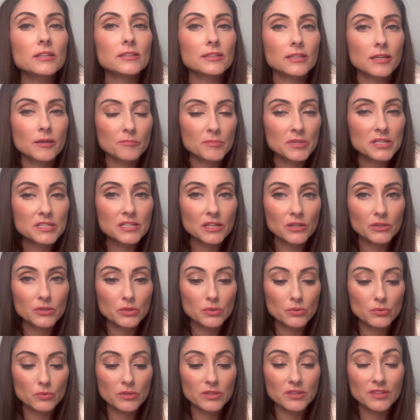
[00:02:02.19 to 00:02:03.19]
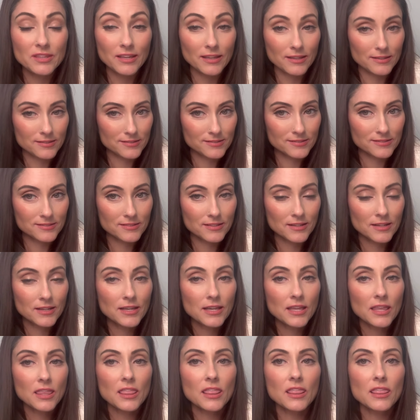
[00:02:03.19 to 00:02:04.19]
Let me tell you this,
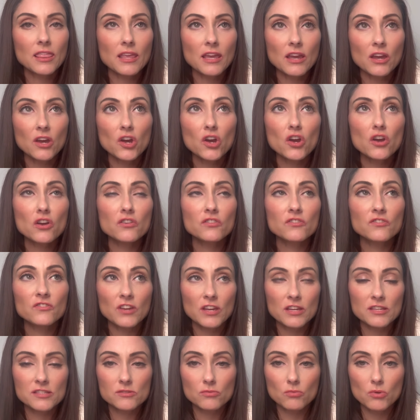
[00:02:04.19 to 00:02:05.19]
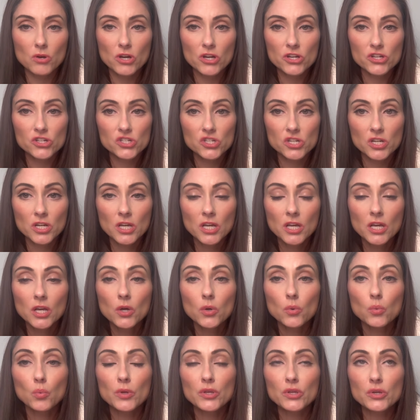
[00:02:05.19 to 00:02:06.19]
their face wash,
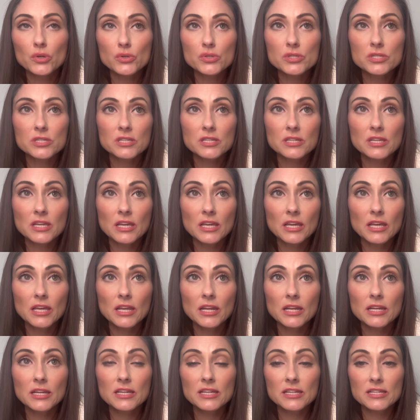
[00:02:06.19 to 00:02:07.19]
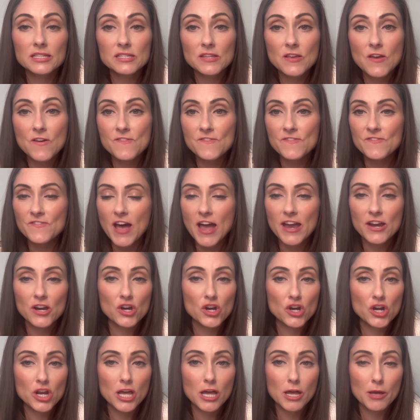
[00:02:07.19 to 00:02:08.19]
when your skin gets
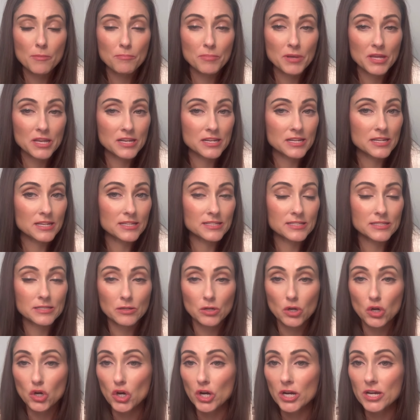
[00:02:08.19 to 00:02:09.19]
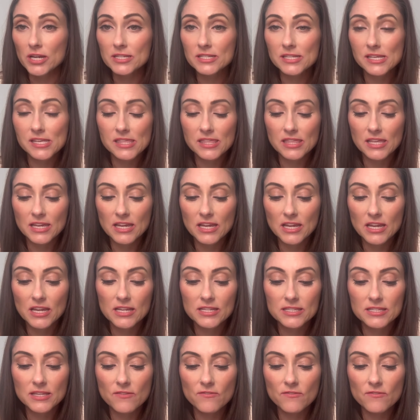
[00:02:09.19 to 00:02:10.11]
fired up and does some crazy things,